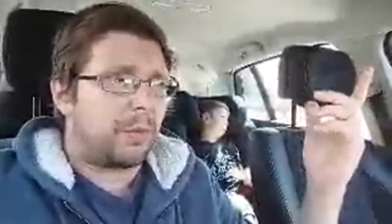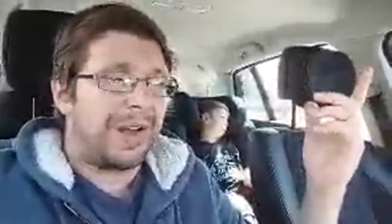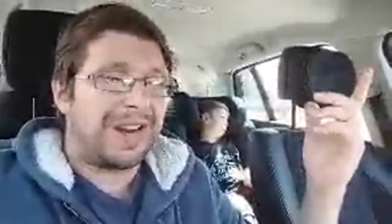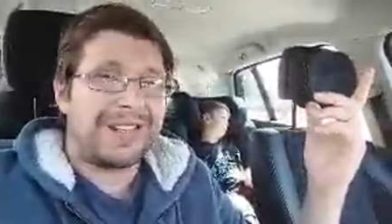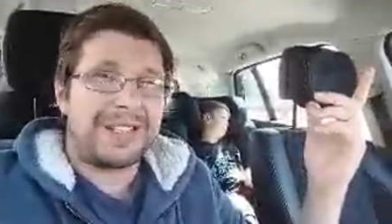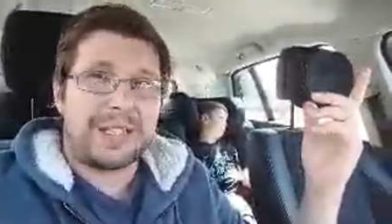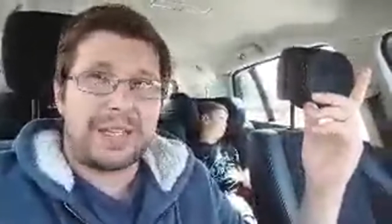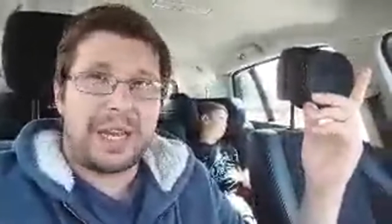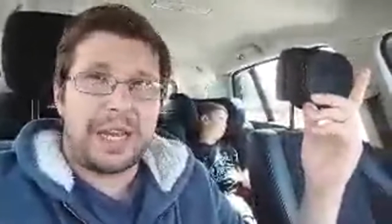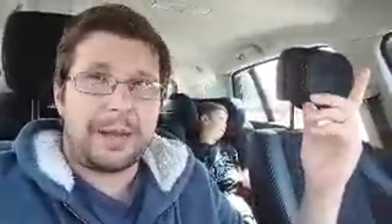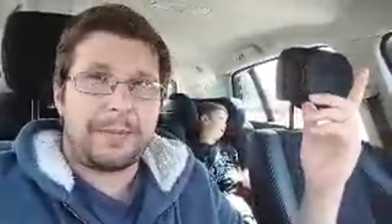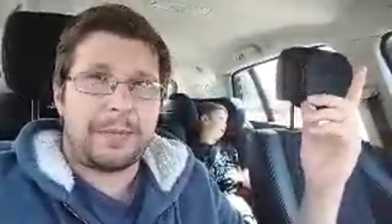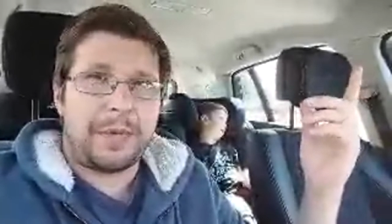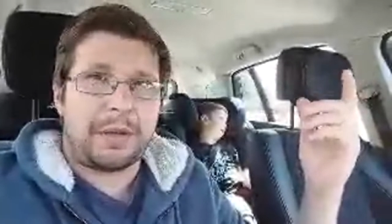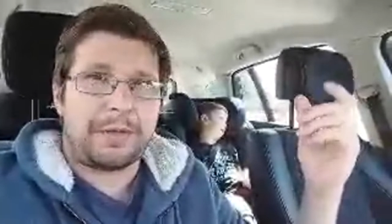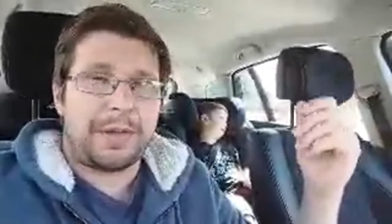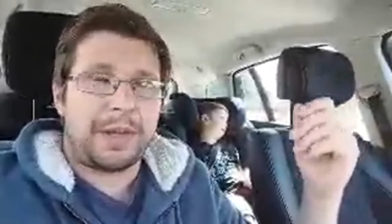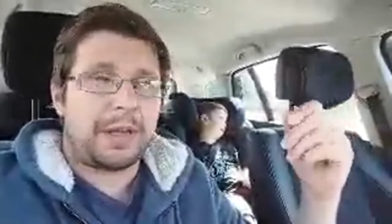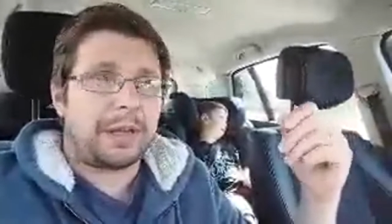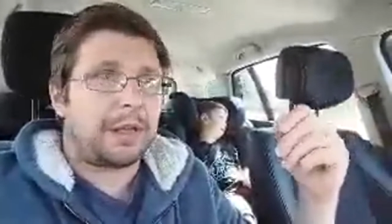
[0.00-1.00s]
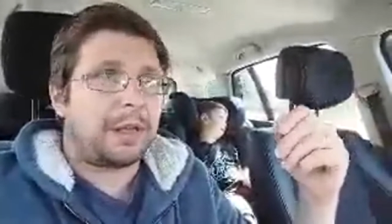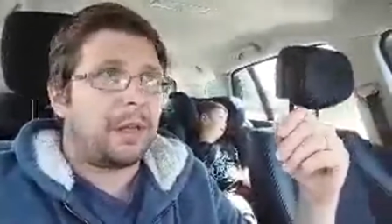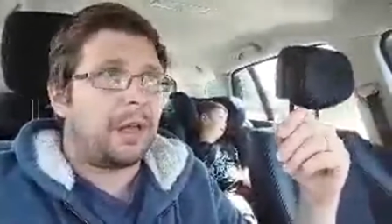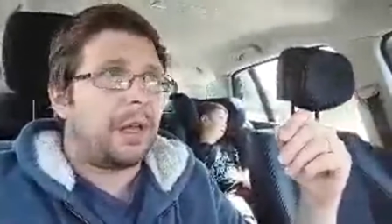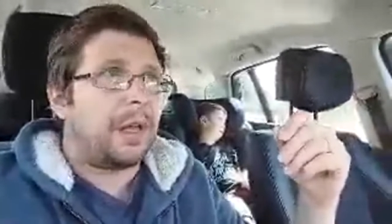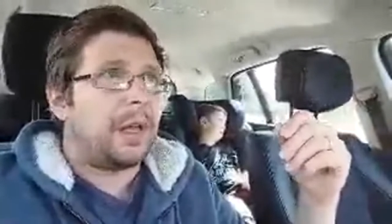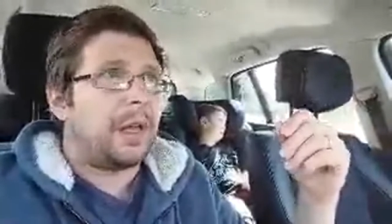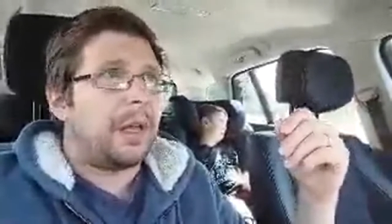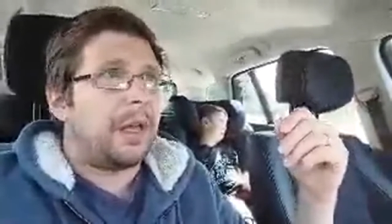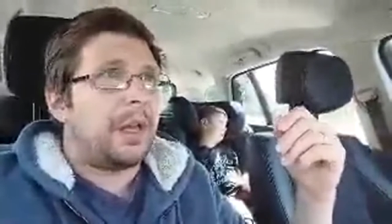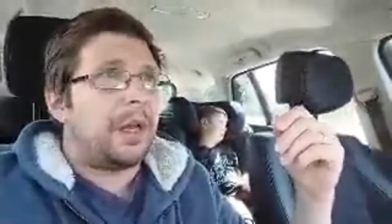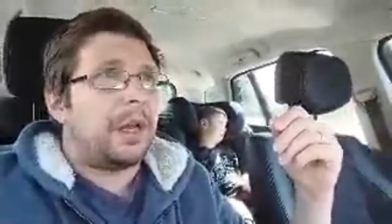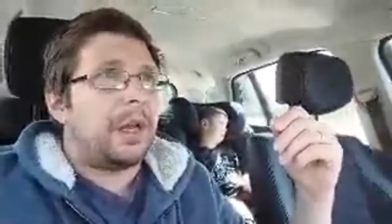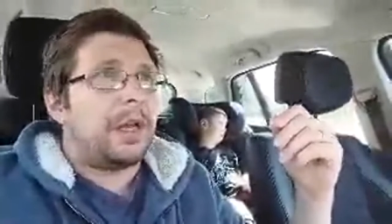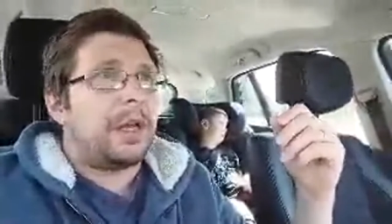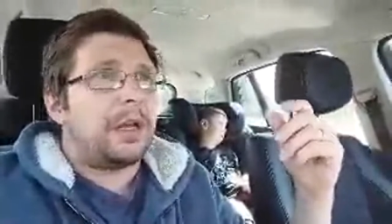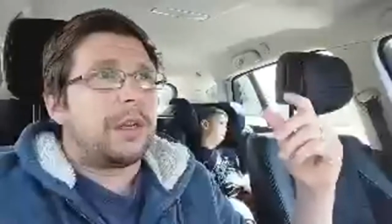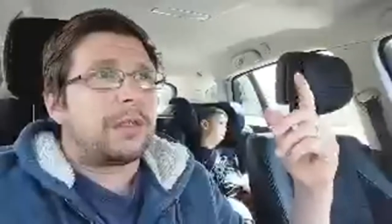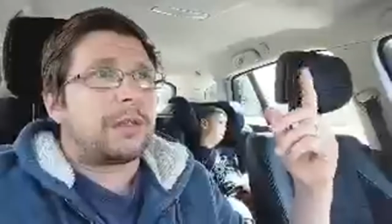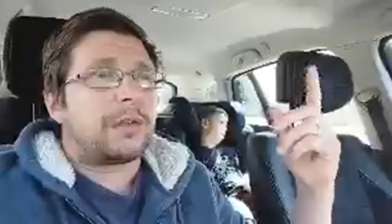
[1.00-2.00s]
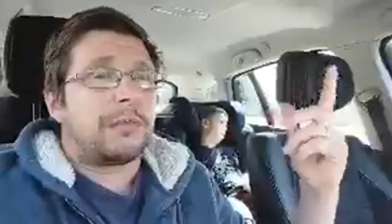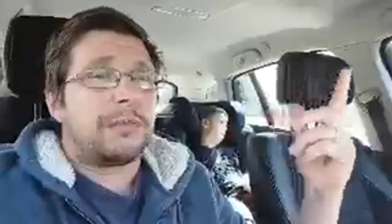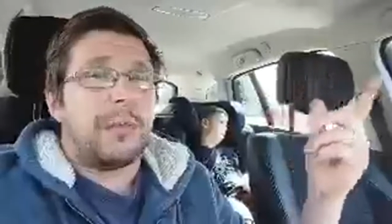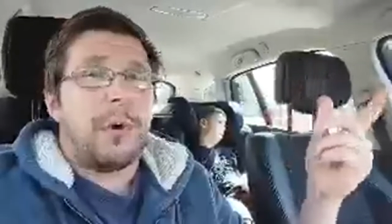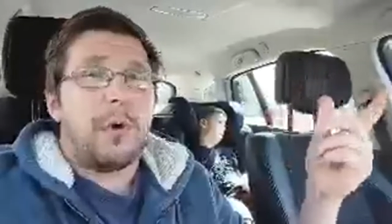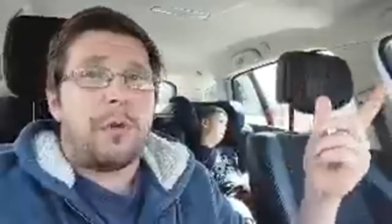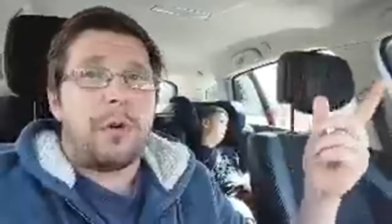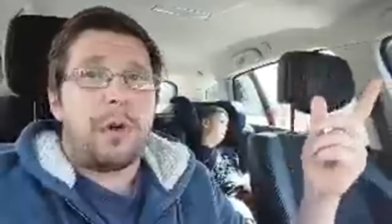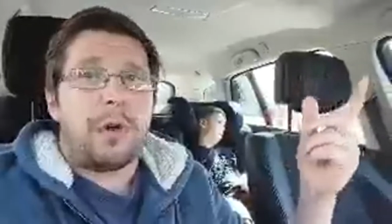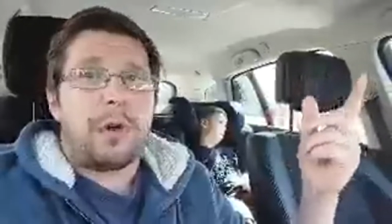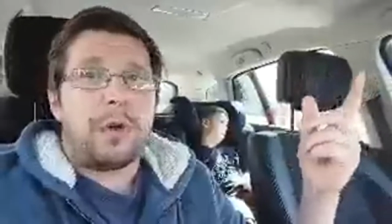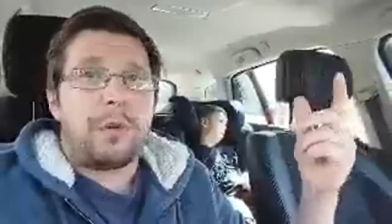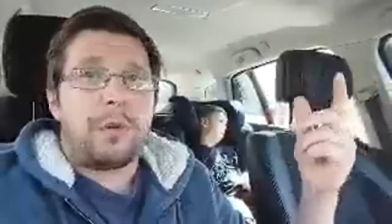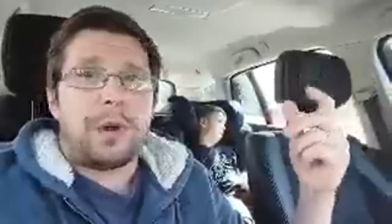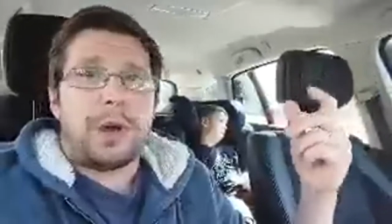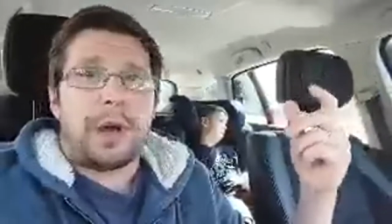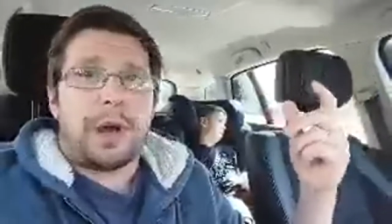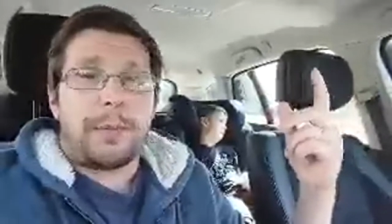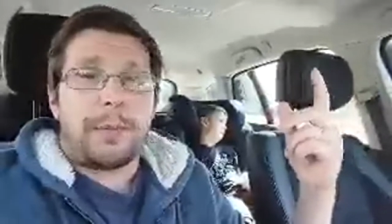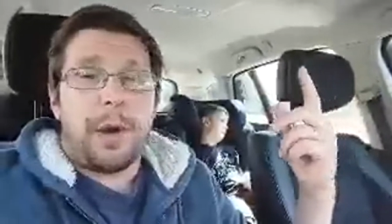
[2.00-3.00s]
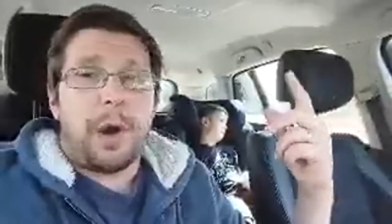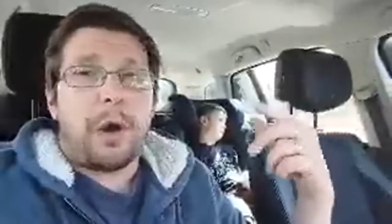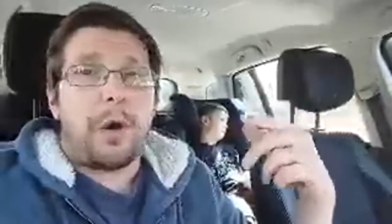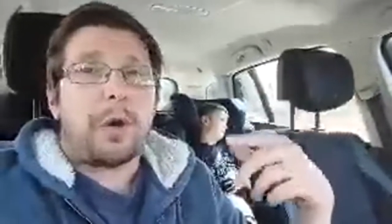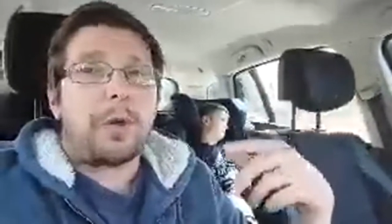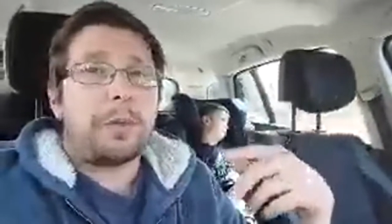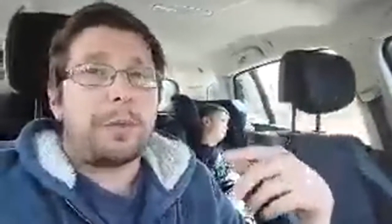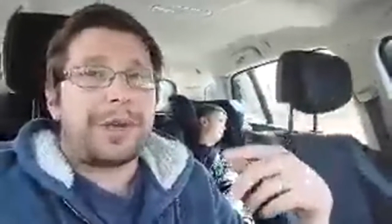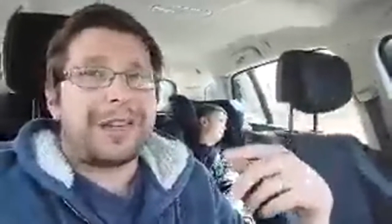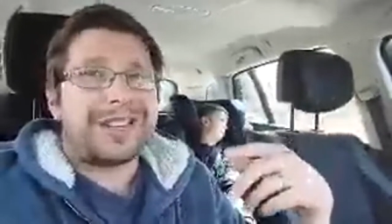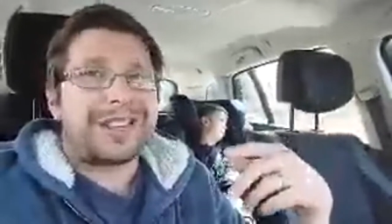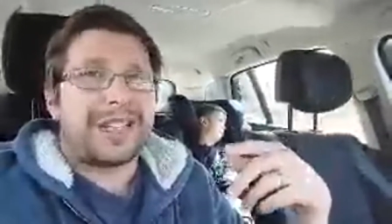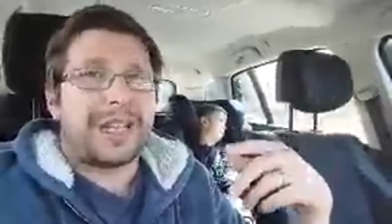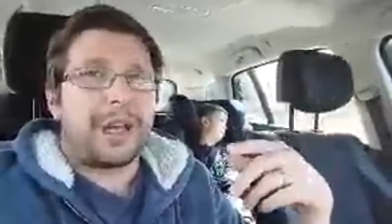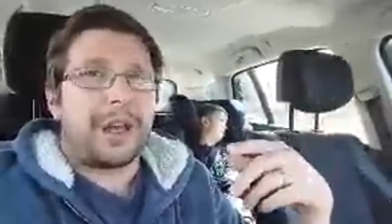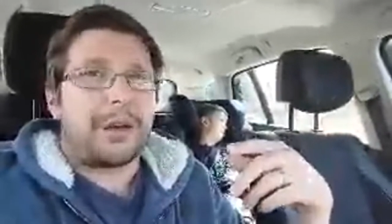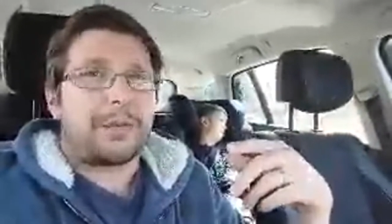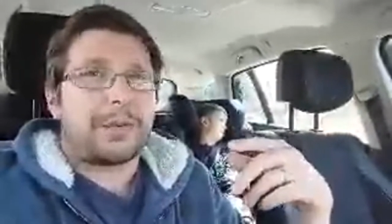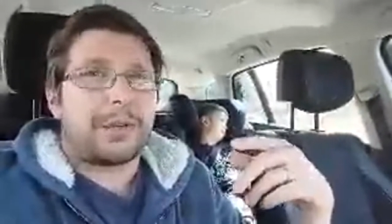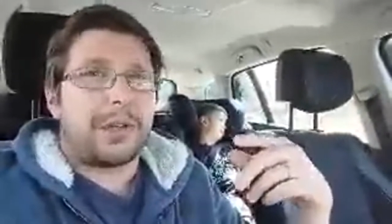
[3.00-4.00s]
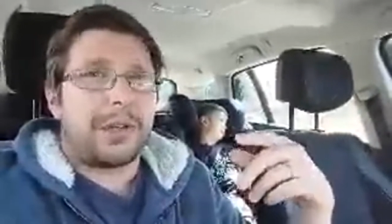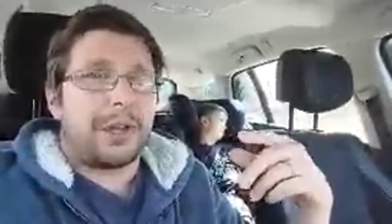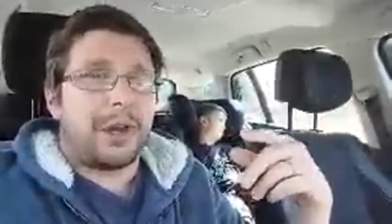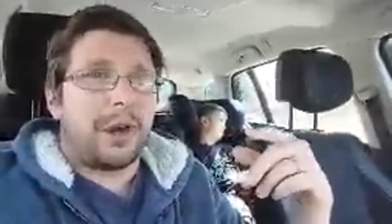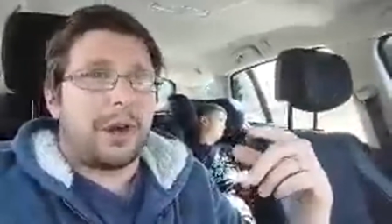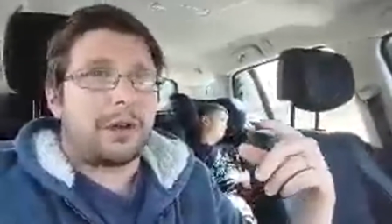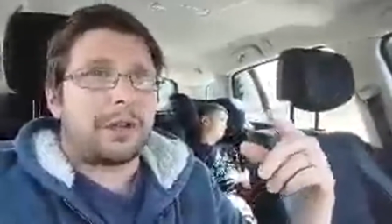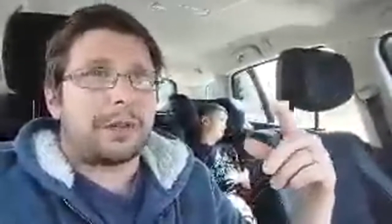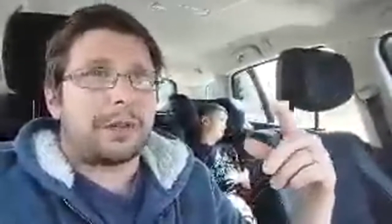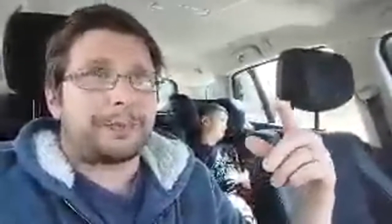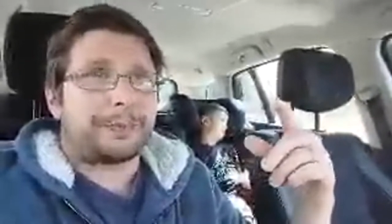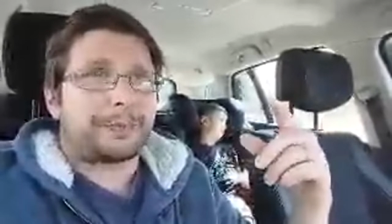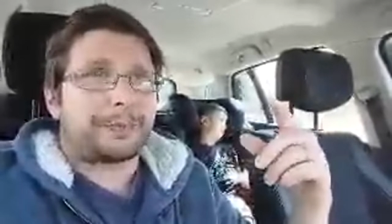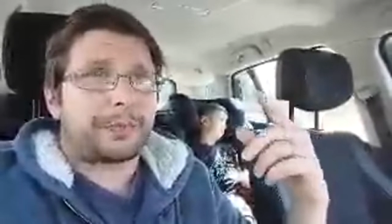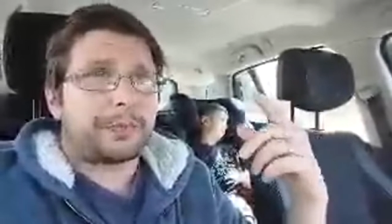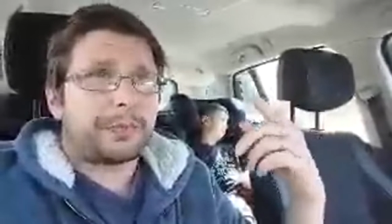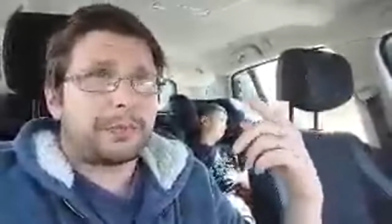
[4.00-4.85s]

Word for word: Wednesday, I think. Tomorrow, I'm hoping to get up to the yard,